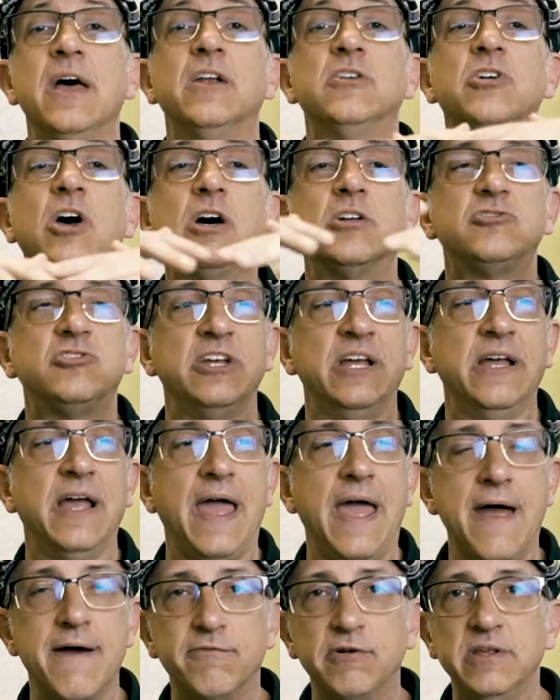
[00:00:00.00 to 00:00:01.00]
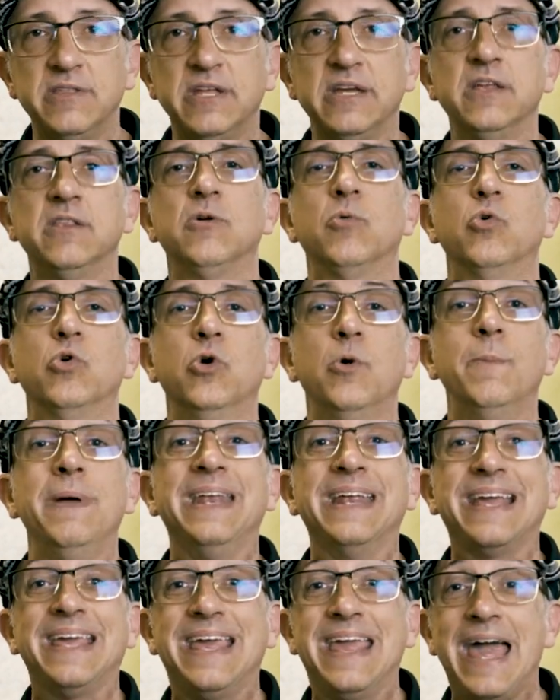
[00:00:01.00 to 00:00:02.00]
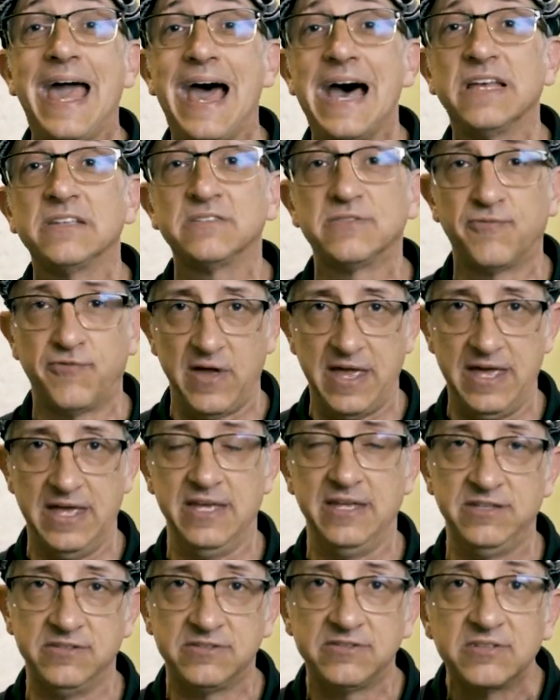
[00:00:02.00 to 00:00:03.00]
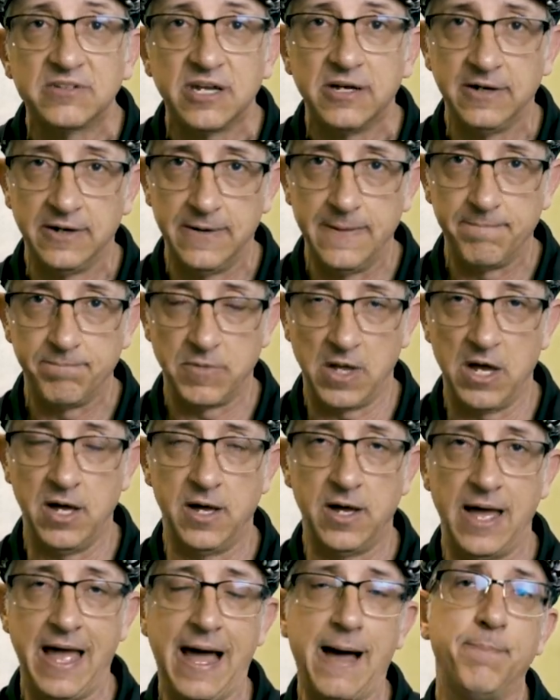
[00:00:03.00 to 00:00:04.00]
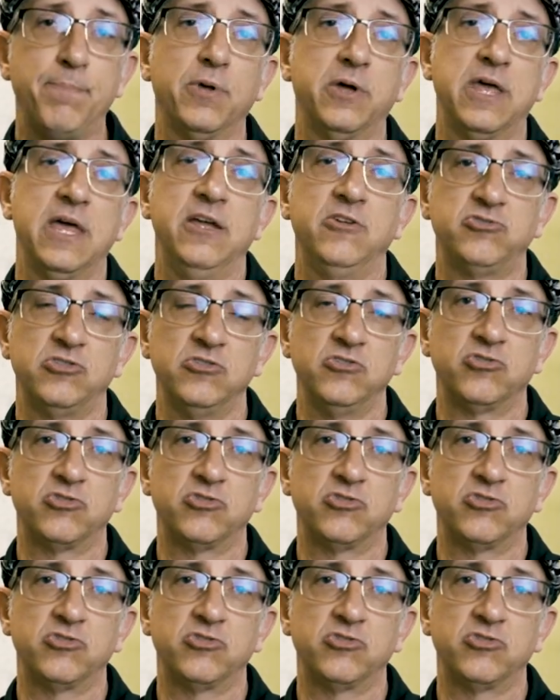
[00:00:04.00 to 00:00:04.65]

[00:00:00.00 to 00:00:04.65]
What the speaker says: touching everything in the room in a gas-phased application.